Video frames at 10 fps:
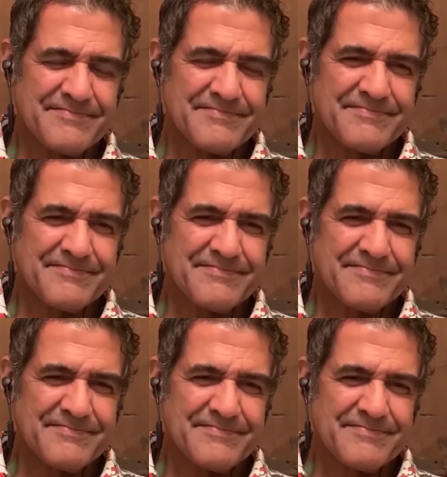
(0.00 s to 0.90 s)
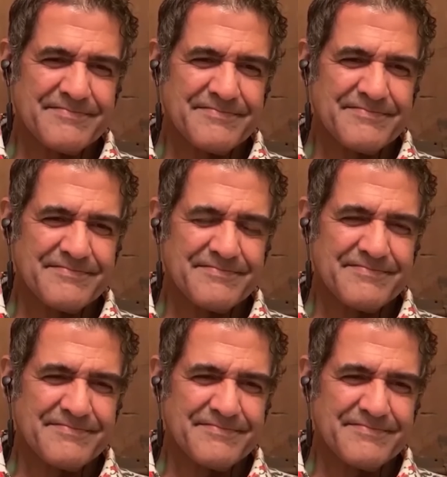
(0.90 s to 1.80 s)

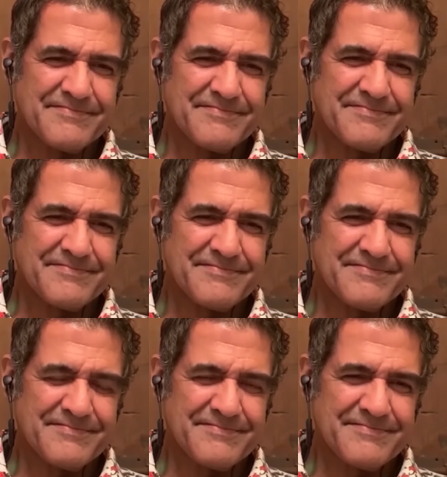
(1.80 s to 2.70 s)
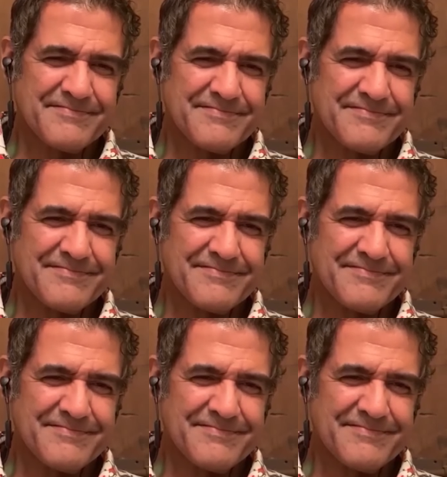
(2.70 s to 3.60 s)

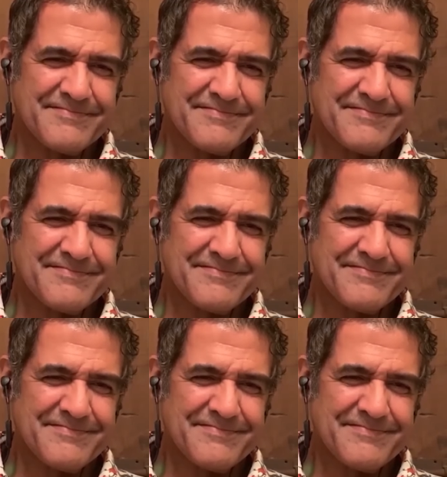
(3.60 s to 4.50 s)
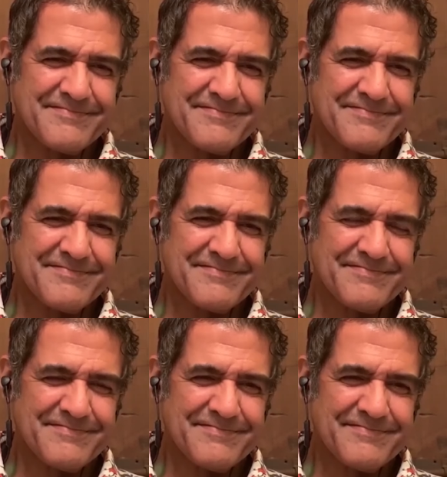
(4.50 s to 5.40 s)

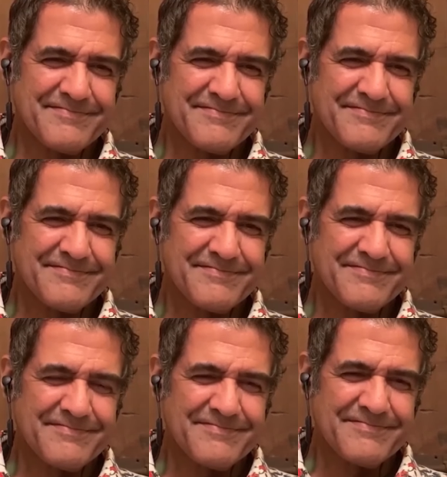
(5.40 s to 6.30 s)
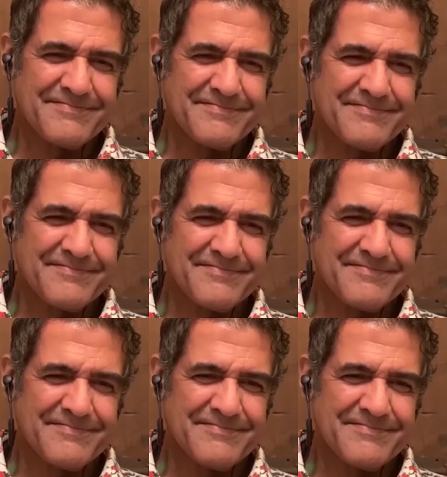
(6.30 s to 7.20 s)

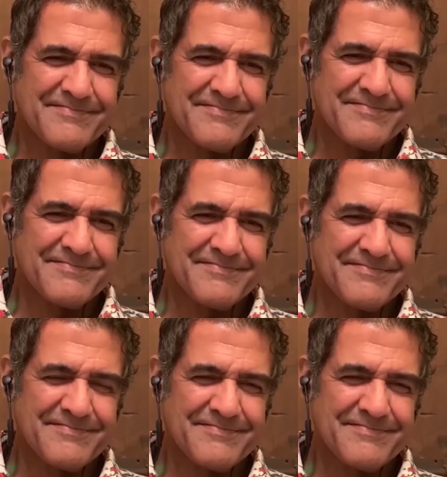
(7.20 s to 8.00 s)
No words are spoken by the person on screen.